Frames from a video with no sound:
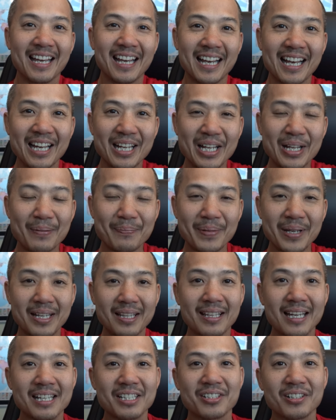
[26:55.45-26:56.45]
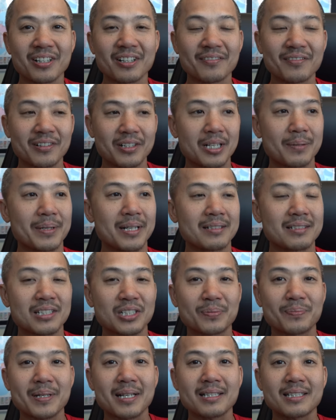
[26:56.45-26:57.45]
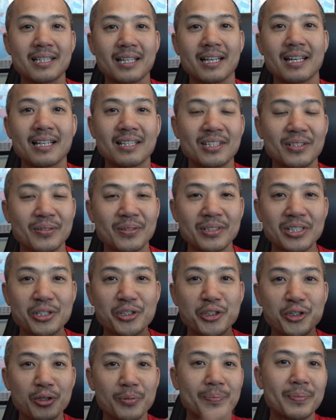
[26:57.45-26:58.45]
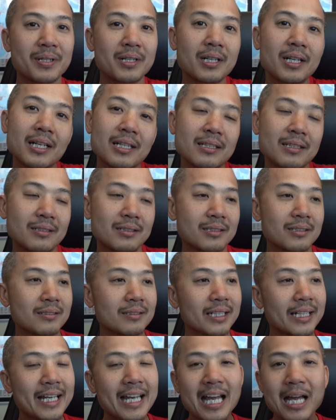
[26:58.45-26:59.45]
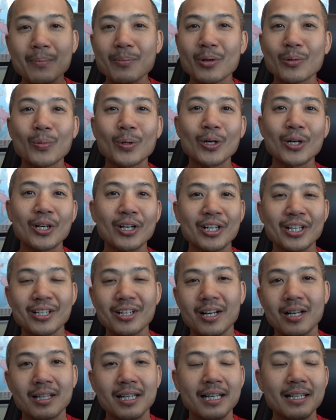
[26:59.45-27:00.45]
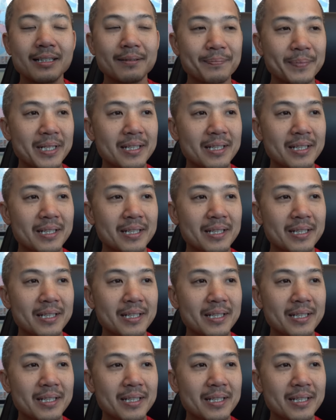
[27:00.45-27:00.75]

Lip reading: And big thanks to her for coming out to spectate, doing the Sherpa, doing the camera work and all that.